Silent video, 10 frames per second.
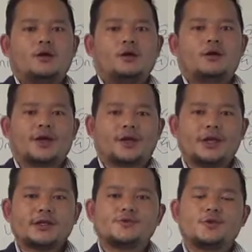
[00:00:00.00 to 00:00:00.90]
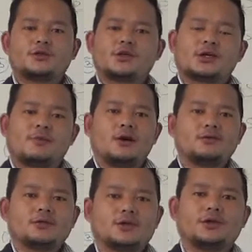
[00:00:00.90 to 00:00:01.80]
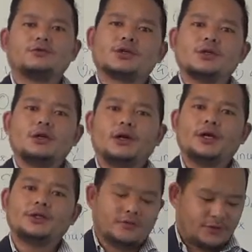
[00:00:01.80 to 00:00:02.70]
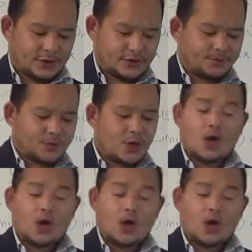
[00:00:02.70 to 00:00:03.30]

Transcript: Okay, next we will talk about the user interface.